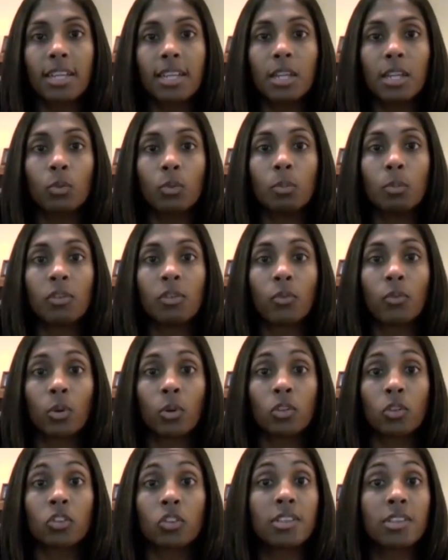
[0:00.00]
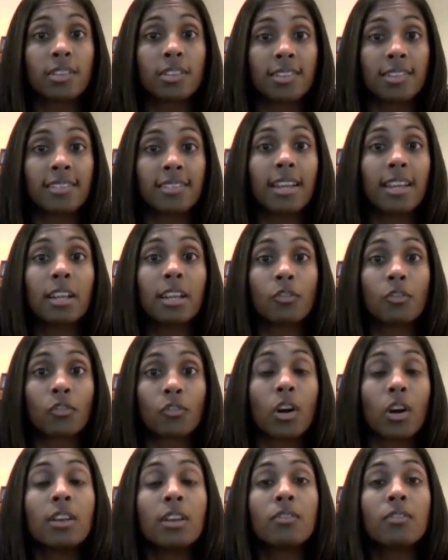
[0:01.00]
he would be forced to sit in
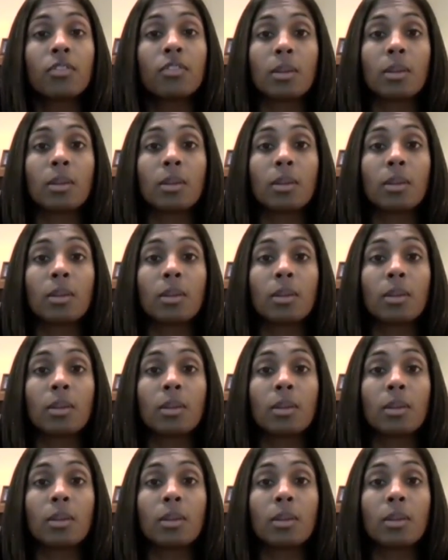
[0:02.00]
front of